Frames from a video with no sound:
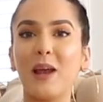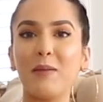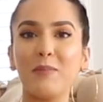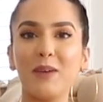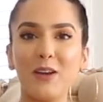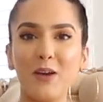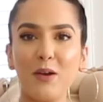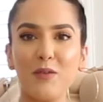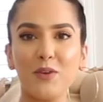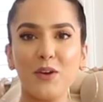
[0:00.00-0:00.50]
Let
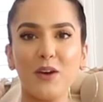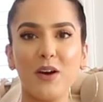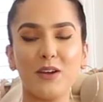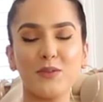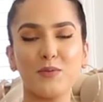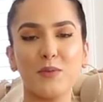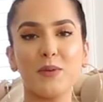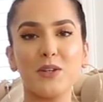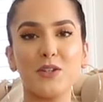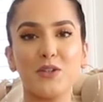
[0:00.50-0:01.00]
me know if you guys
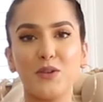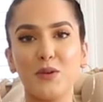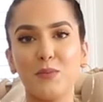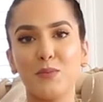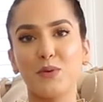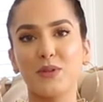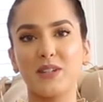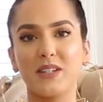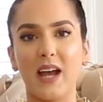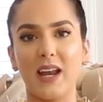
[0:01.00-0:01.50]
want me to do
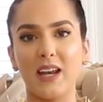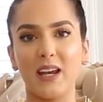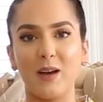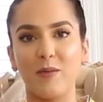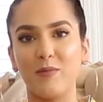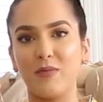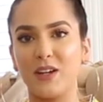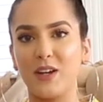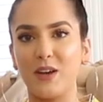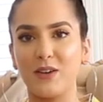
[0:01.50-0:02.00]
more standing
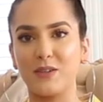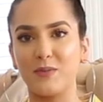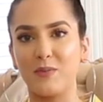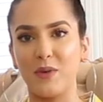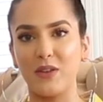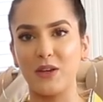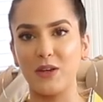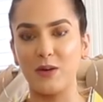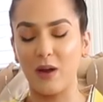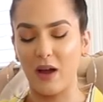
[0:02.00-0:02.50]
up videos and
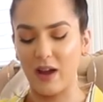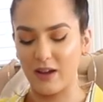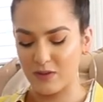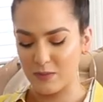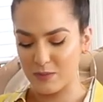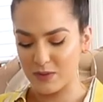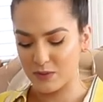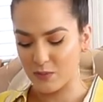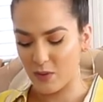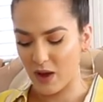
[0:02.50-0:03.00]
whether you like
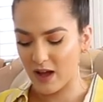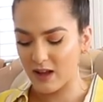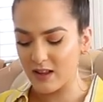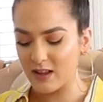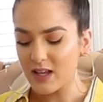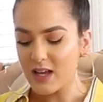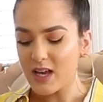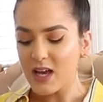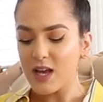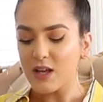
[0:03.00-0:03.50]
them as
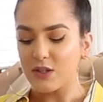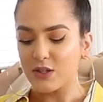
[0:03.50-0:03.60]
well.